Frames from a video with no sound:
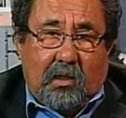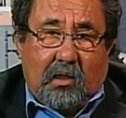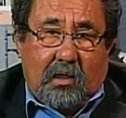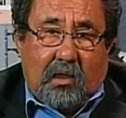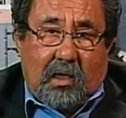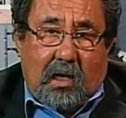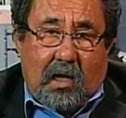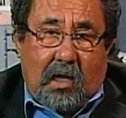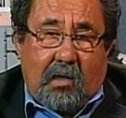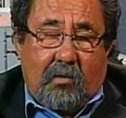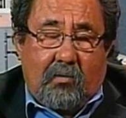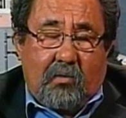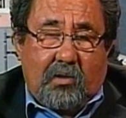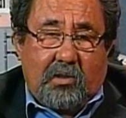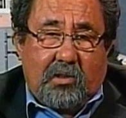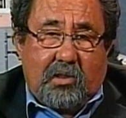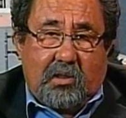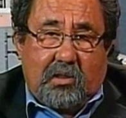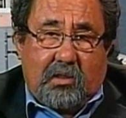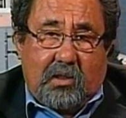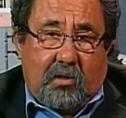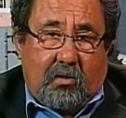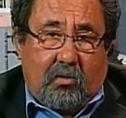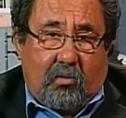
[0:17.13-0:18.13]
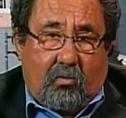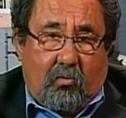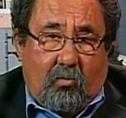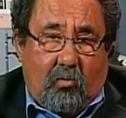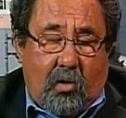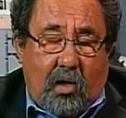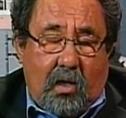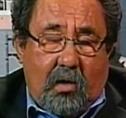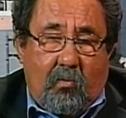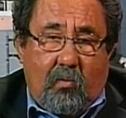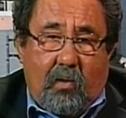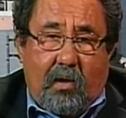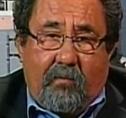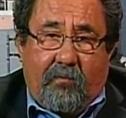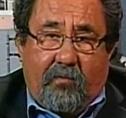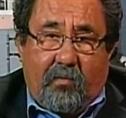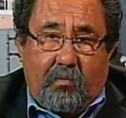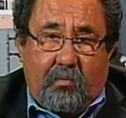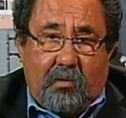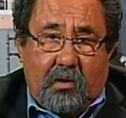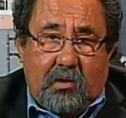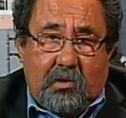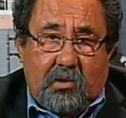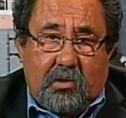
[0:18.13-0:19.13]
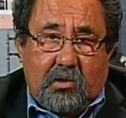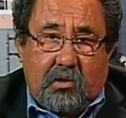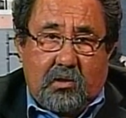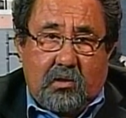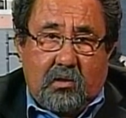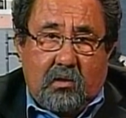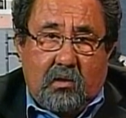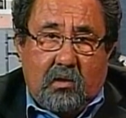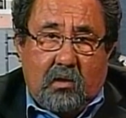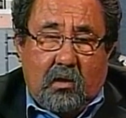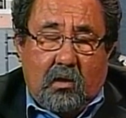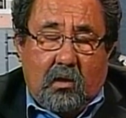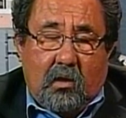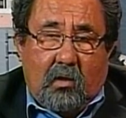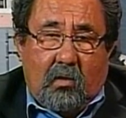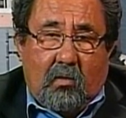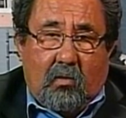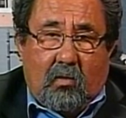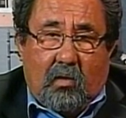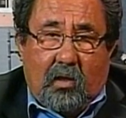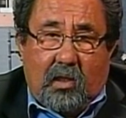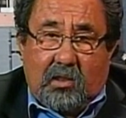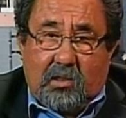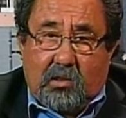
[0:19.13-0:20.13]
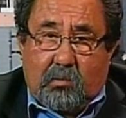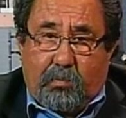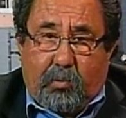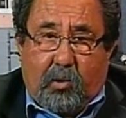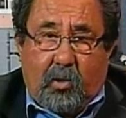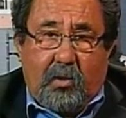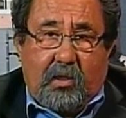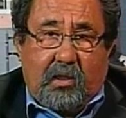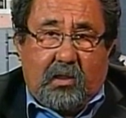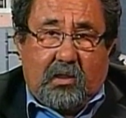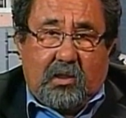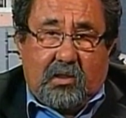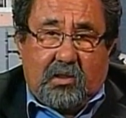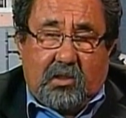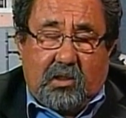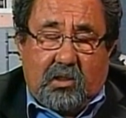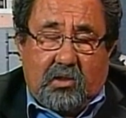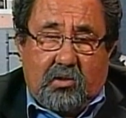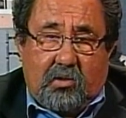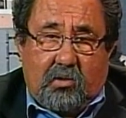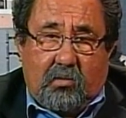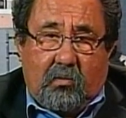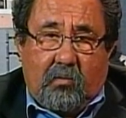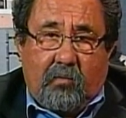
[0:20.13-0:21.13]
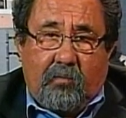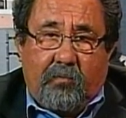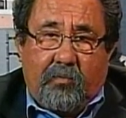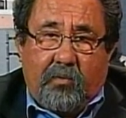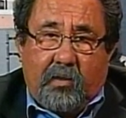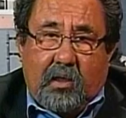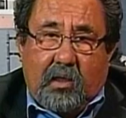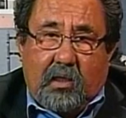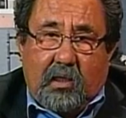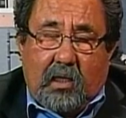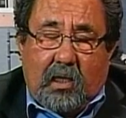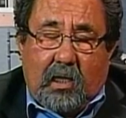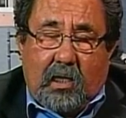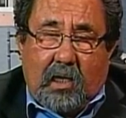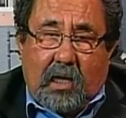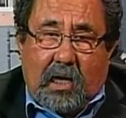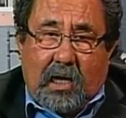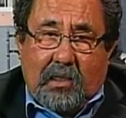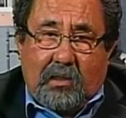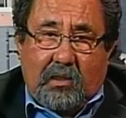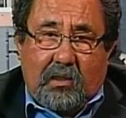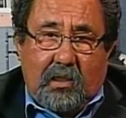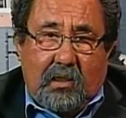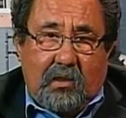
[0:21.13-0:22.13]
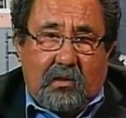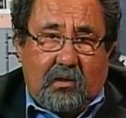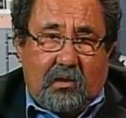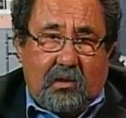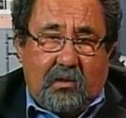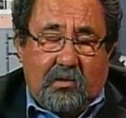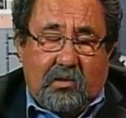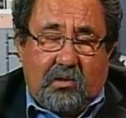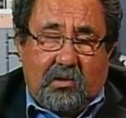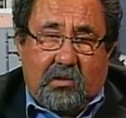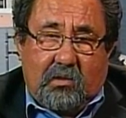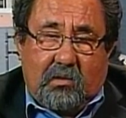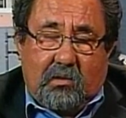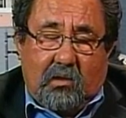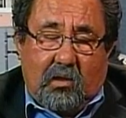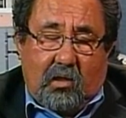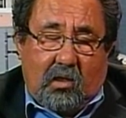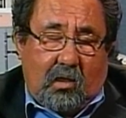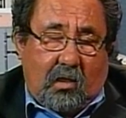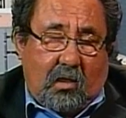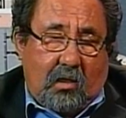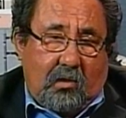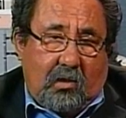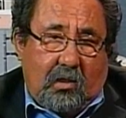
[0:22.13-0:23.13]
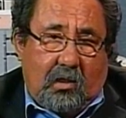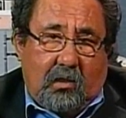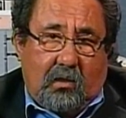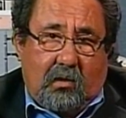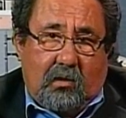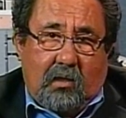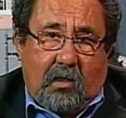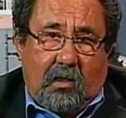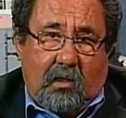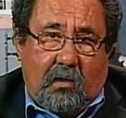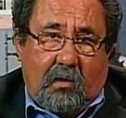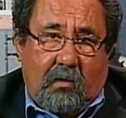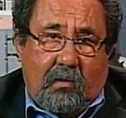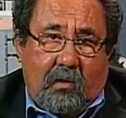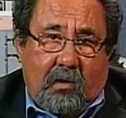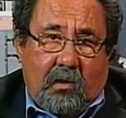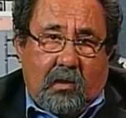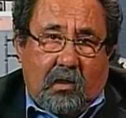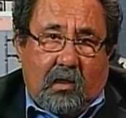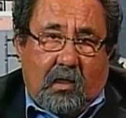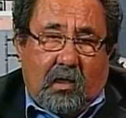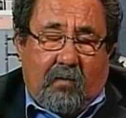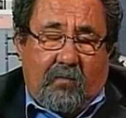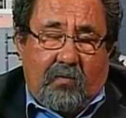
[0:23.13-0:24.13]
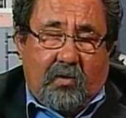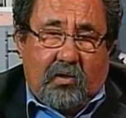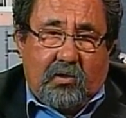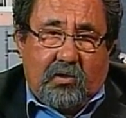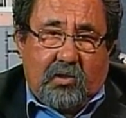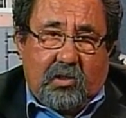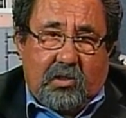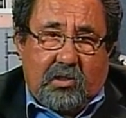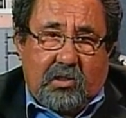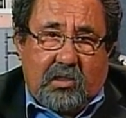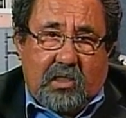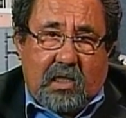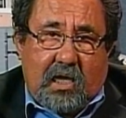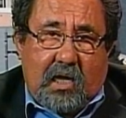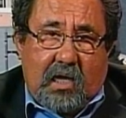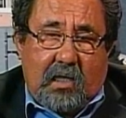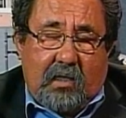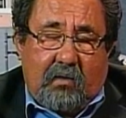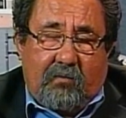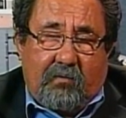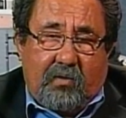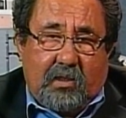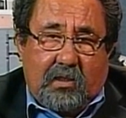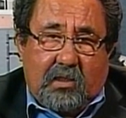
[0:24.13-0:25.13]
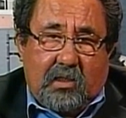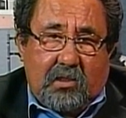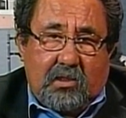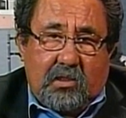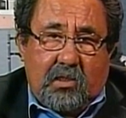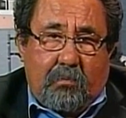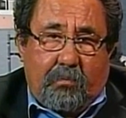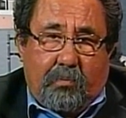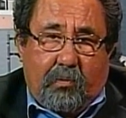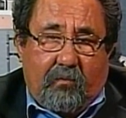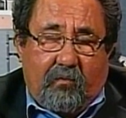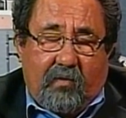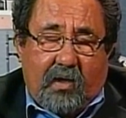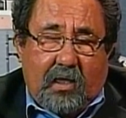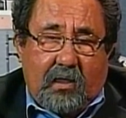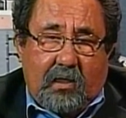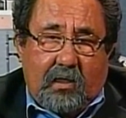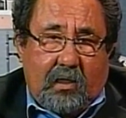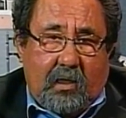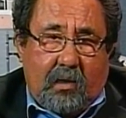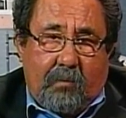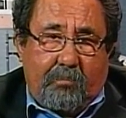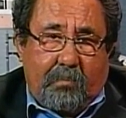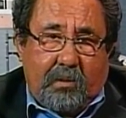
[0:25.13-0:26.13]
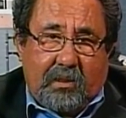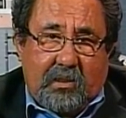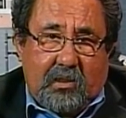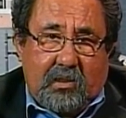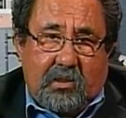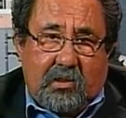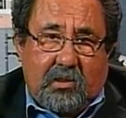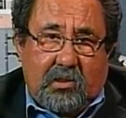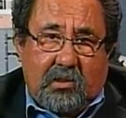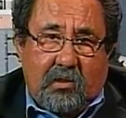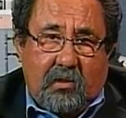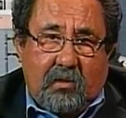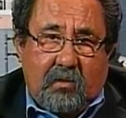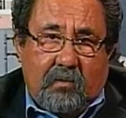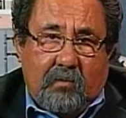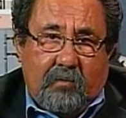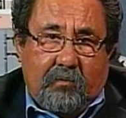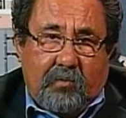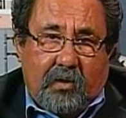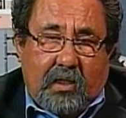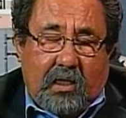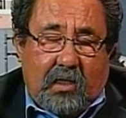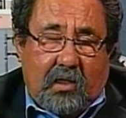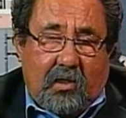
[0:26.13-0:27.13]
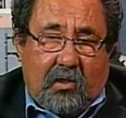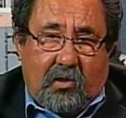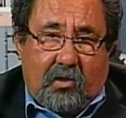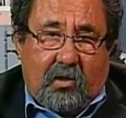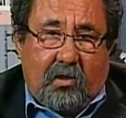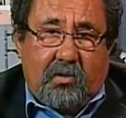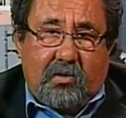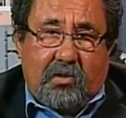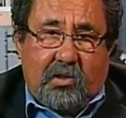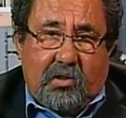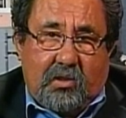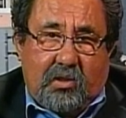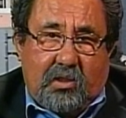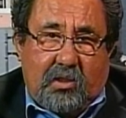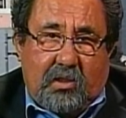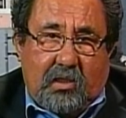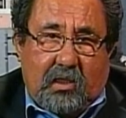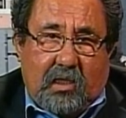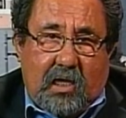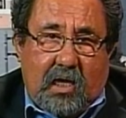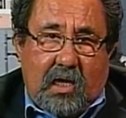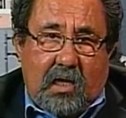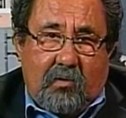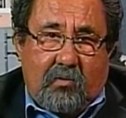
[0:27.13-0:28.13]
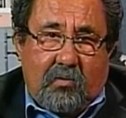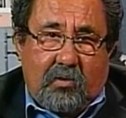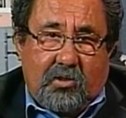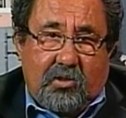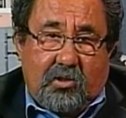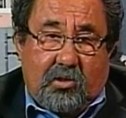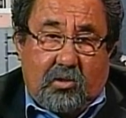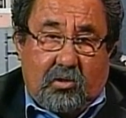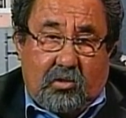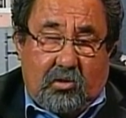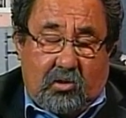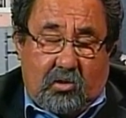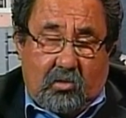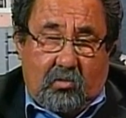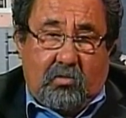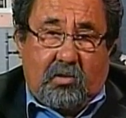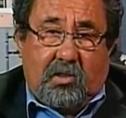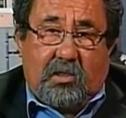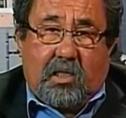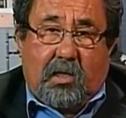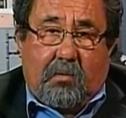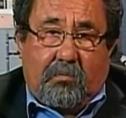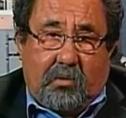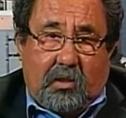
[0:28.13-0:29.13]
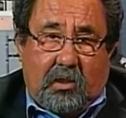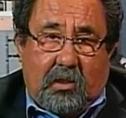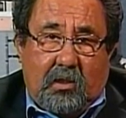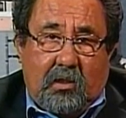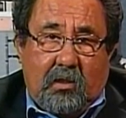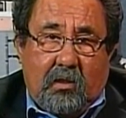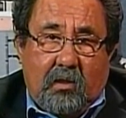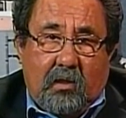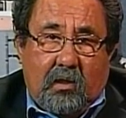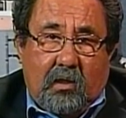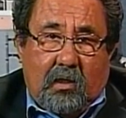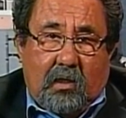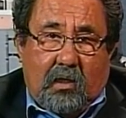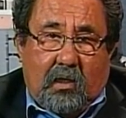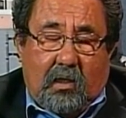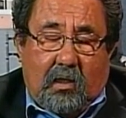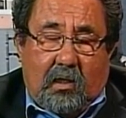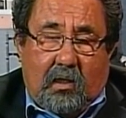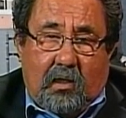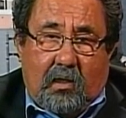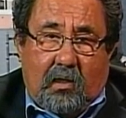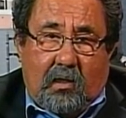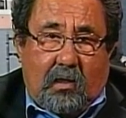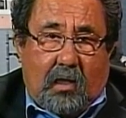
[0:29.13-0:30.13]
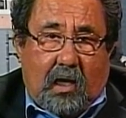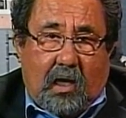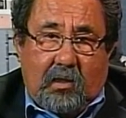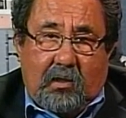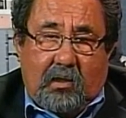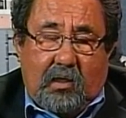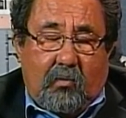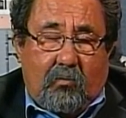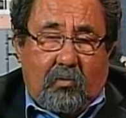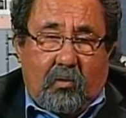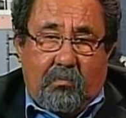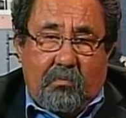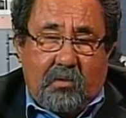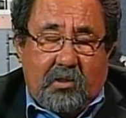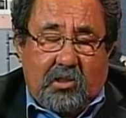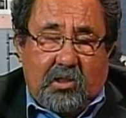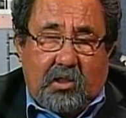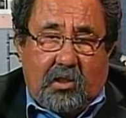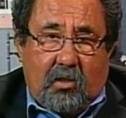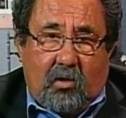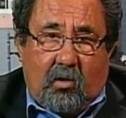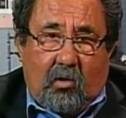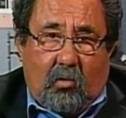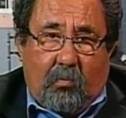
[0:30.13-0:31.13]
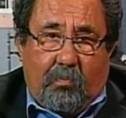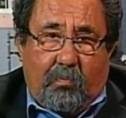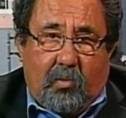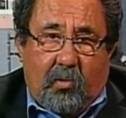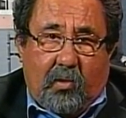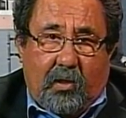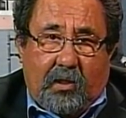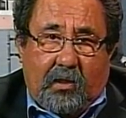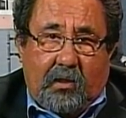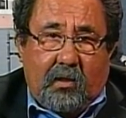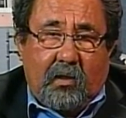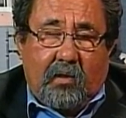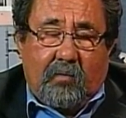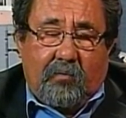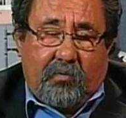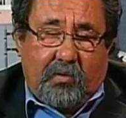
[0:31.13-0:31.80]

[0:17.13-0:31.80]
Congress has either run away from this or exploited this issue. I think this law that the governor just signed, if it doesn't provide an impetus and an urgency to Congress to do something, I think we're missing the whole point.